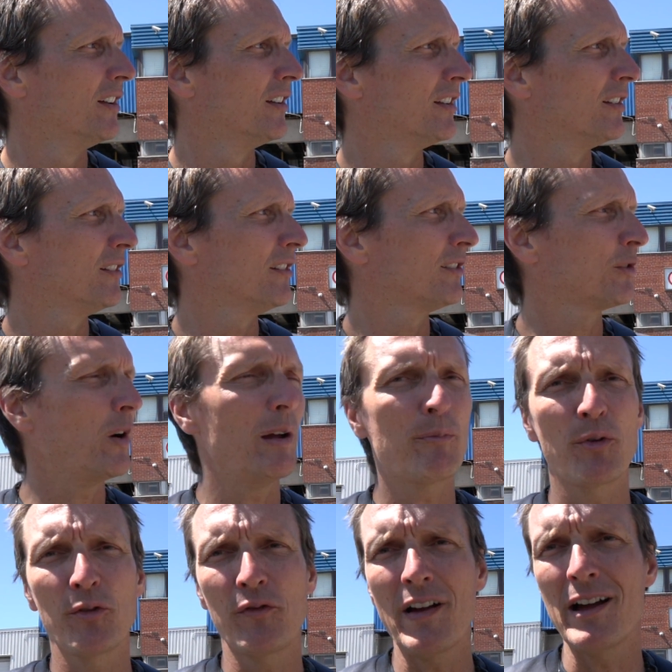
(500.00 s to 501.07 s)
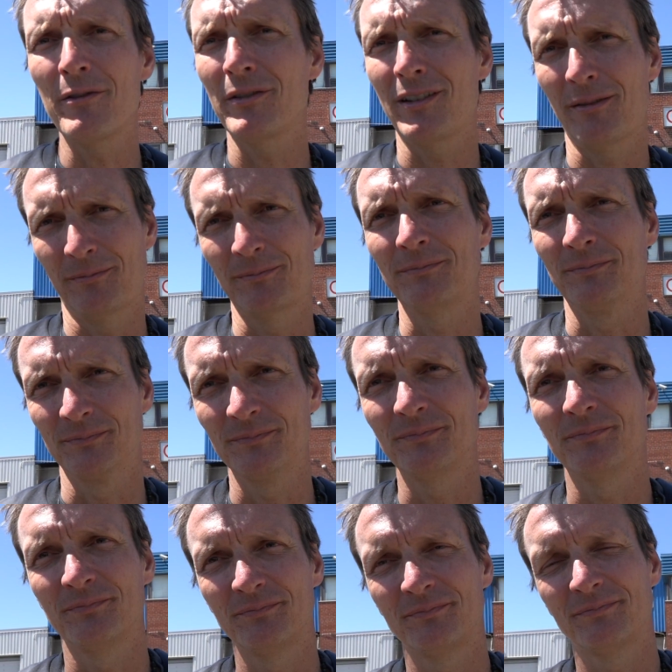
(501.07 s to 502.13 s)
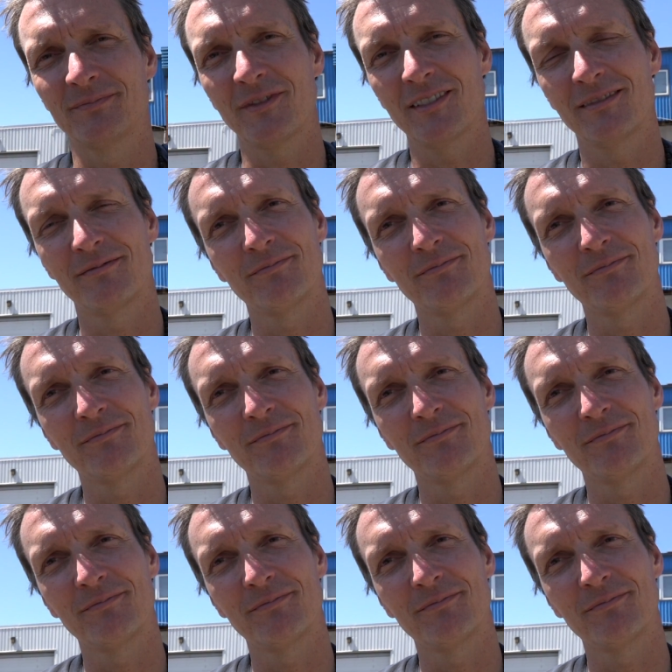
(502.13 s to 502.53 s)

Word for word: Quite profound. When did you become